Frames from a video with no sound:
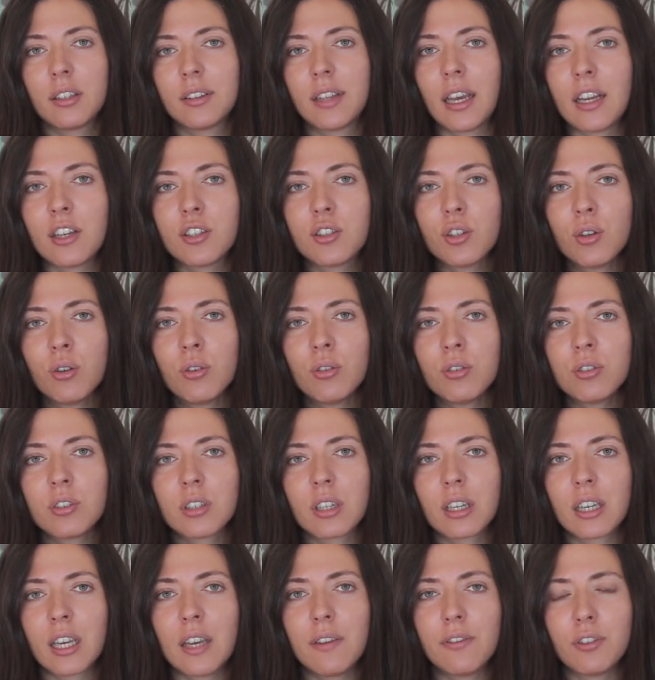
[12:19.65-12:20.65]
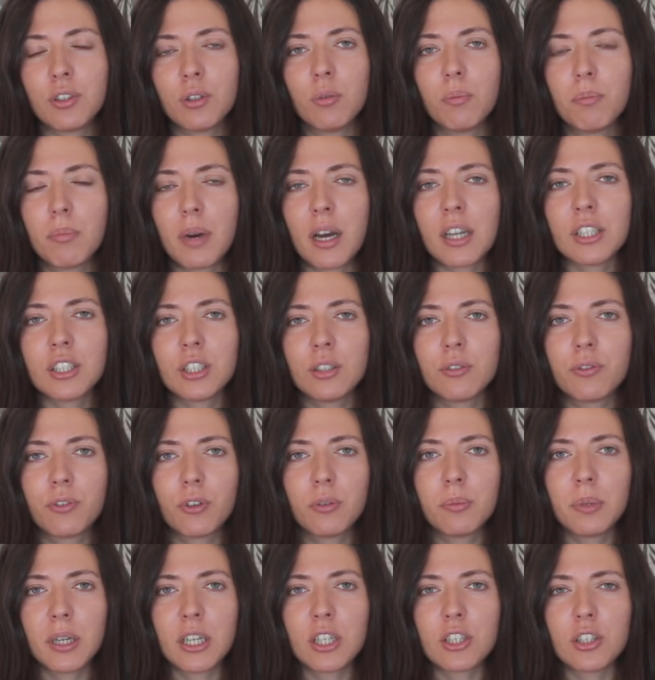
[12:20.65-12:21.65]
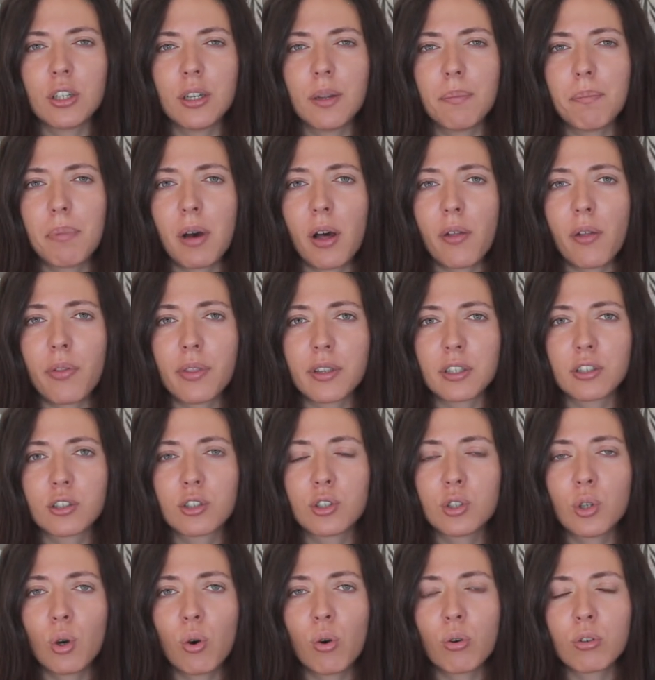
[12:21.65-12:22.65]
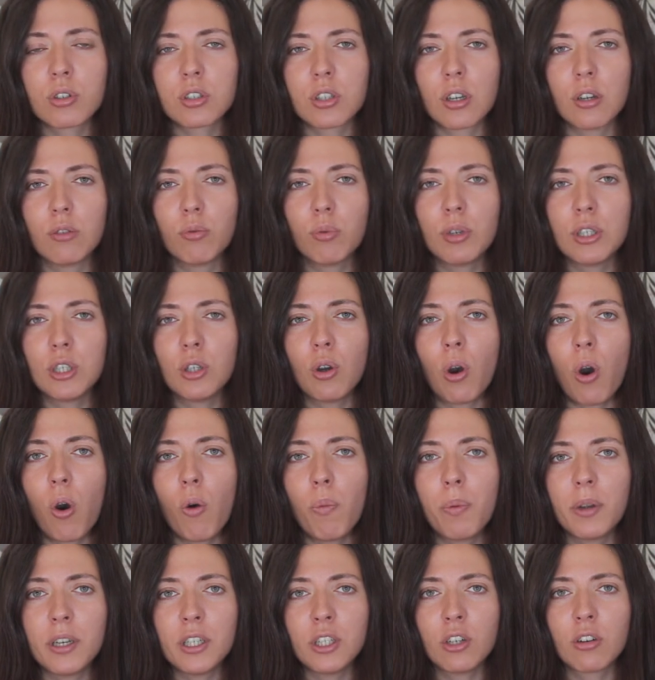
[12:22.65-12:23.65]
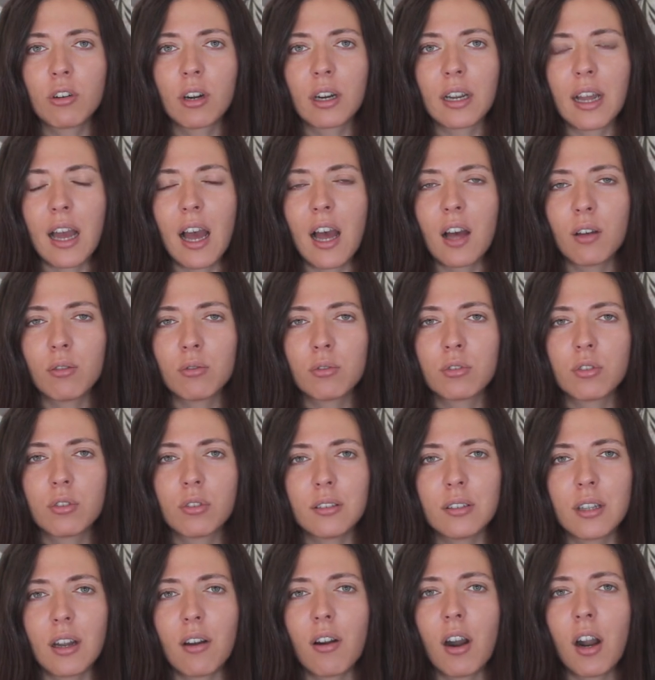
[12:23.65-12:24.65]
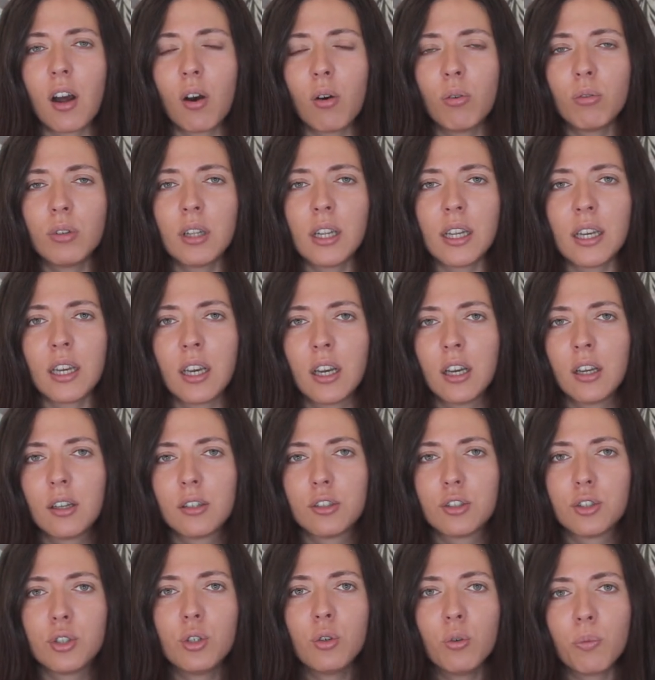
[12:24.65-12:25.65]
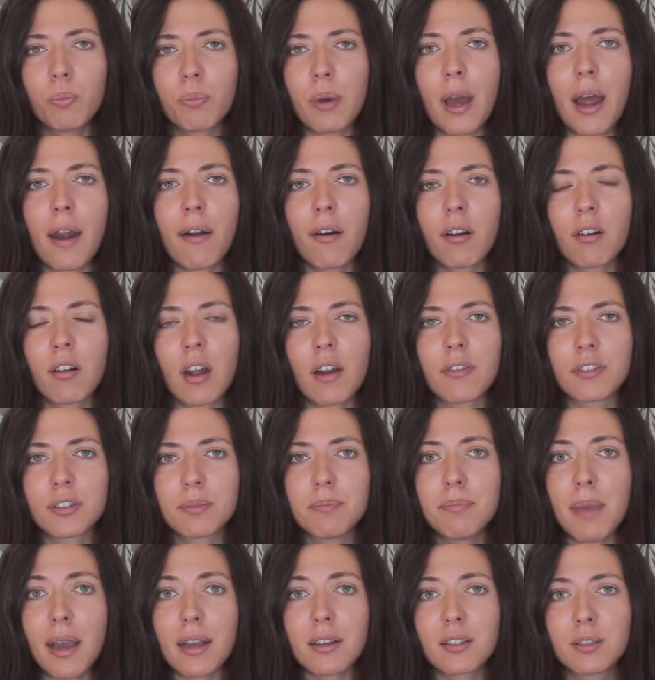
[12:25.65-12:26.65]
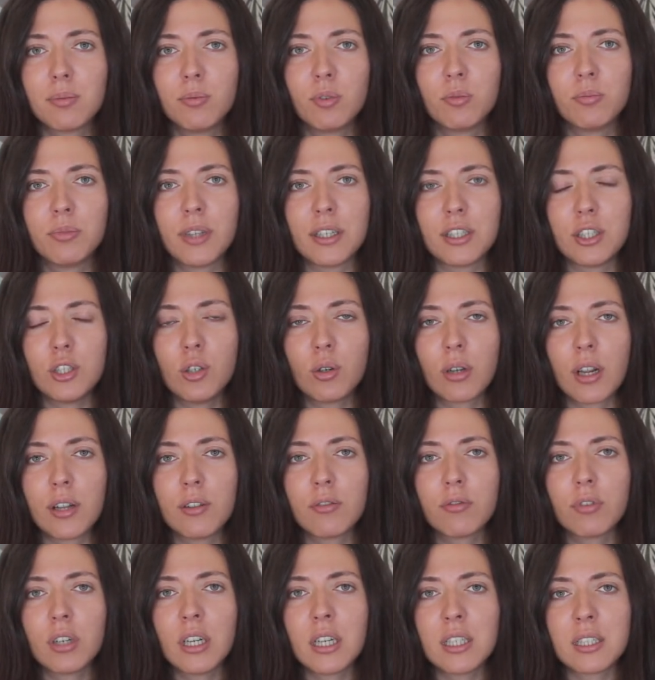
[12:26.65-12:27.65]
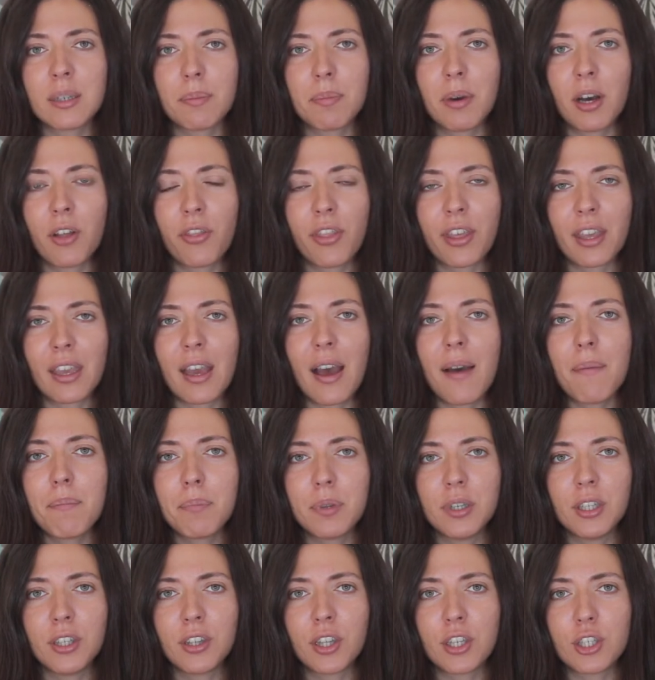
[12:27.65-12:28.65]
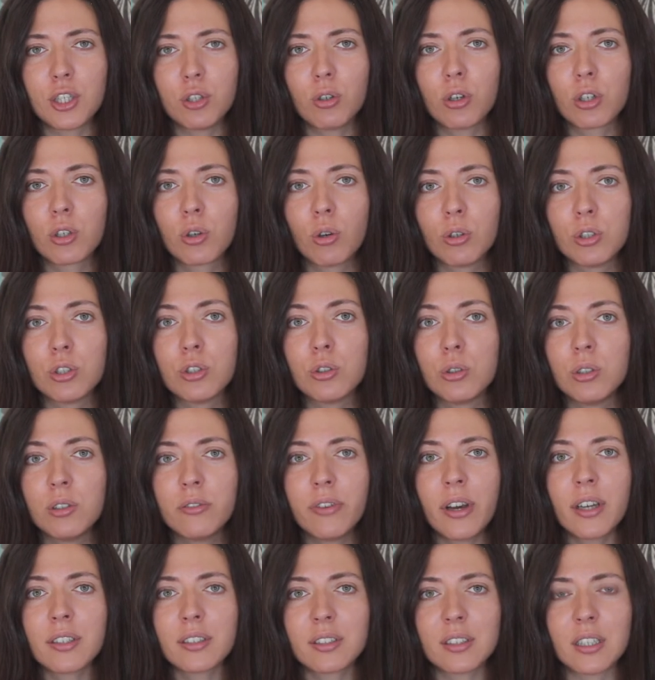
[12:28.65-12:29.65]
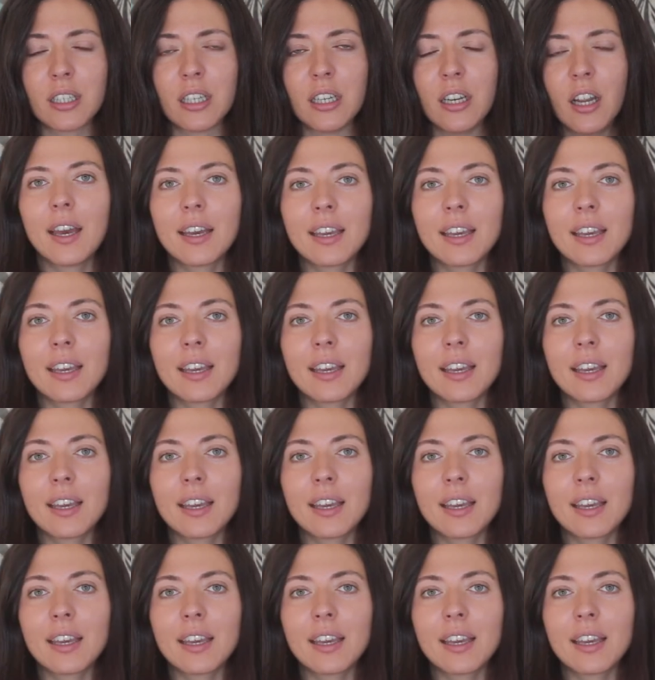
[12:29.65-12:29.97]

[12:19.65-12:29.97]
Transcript: They don't give you much information about the stocks, and when you open your account, there are only two paragraphs maximum that you can read about the company that you are going to invest in.